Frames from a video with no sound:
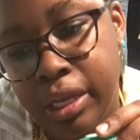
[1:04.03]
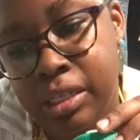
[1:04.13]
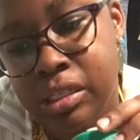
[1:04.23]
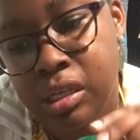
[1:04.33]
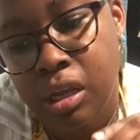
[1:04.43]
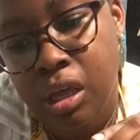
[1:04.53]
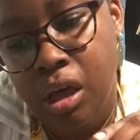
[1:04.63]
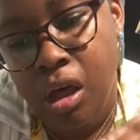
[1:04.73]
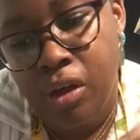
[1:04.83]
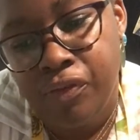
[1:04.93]
instant
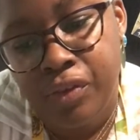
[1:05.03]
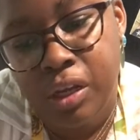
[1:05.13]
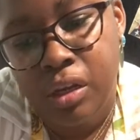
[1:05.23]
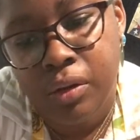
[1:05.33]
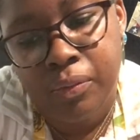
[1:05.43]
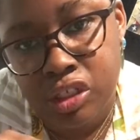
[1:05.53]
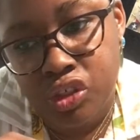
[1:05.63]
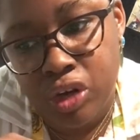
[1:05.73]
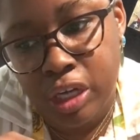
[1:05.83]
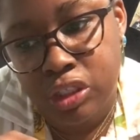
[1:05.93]
coffee,
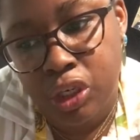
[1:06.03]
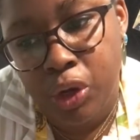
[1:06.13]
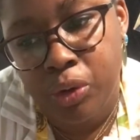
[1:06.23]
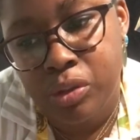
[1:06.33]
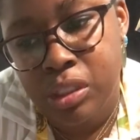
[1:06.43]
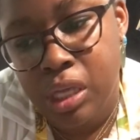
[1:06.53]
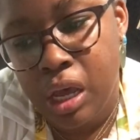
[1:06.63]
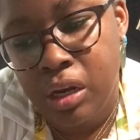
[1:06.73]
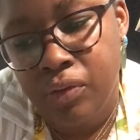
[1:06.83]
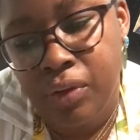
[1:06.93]
extract to go
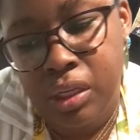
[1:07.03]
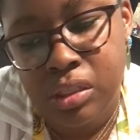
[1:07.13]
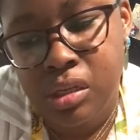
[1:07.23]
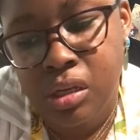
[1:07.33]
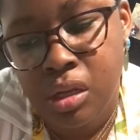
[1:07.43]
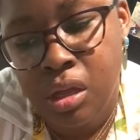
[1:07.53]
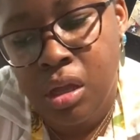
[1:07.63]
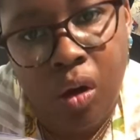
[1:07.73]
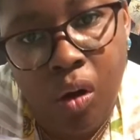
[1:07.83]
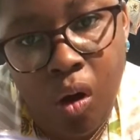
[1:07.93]
inside of it,
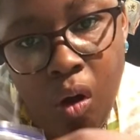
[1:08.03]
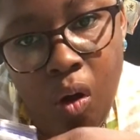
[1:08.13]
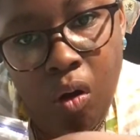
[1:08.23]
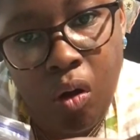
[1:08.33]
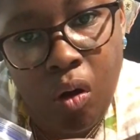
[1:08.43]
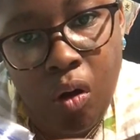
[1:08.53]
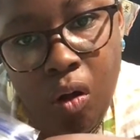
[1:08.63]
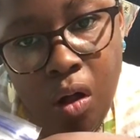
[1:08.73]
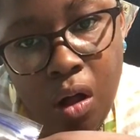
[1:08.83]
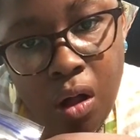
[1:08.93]

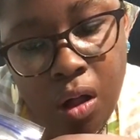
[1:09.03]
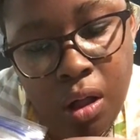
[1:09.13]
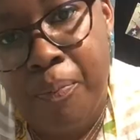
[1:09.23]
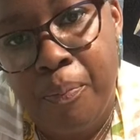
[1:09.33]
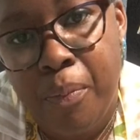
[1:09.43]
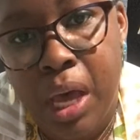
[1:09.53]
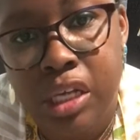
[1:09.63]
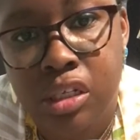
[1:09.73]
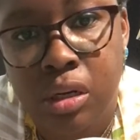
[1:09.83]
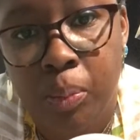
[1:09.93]
cocoa,
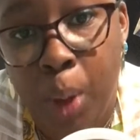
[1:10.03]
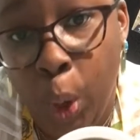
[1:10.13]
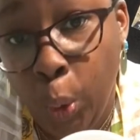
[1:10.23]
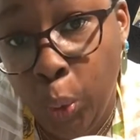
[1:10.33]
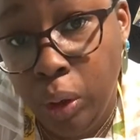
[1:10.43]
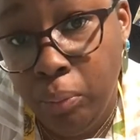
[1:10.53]
mascarpone.